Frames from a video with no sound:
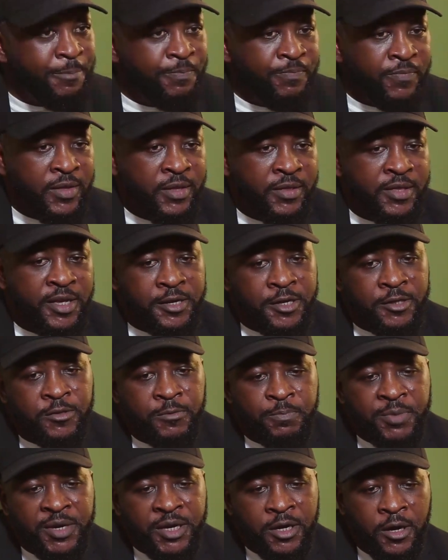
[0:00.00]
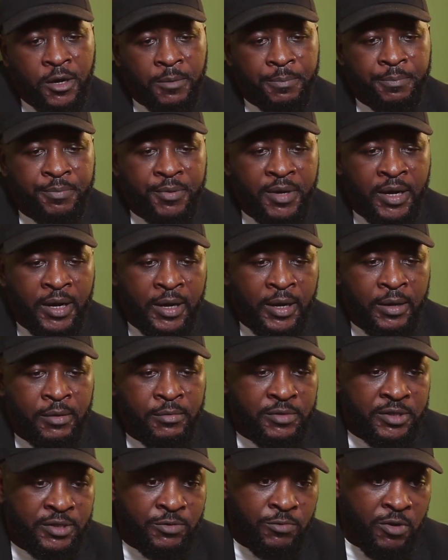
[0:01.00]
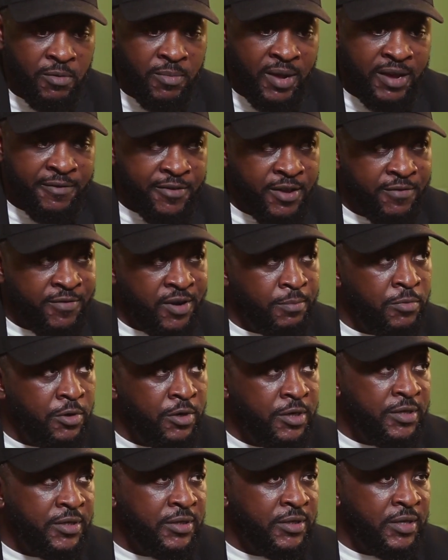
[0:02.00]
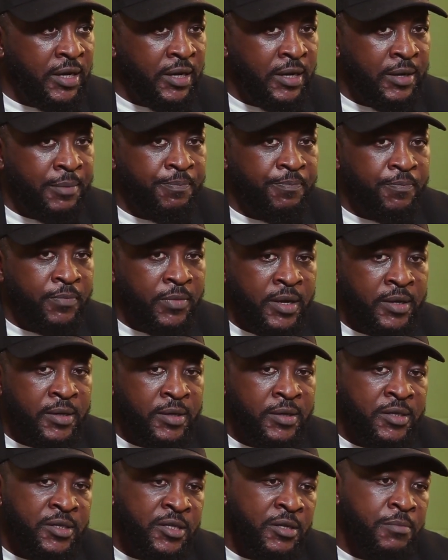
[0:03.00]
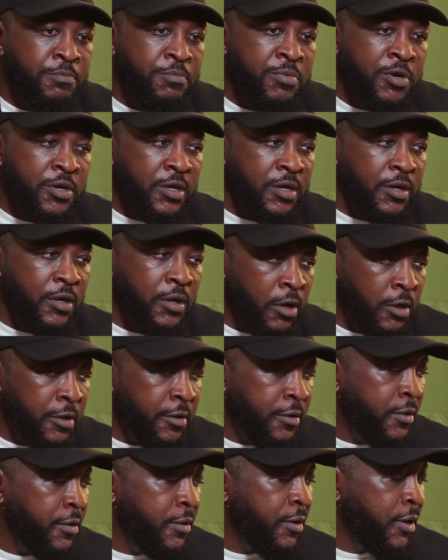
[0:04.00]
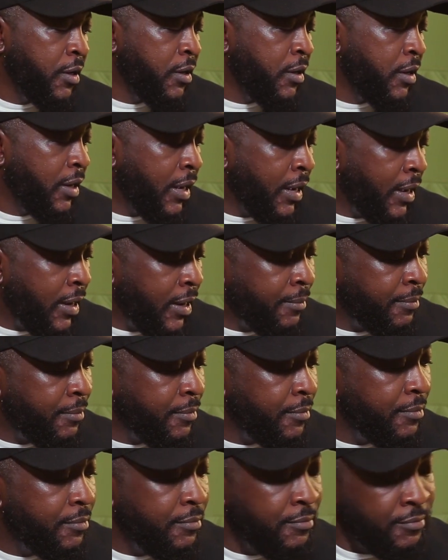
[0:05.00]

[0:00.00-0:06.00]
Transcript: mm. they need to pick up. Uh, it's one of my favorite books. Um, it's a book on um,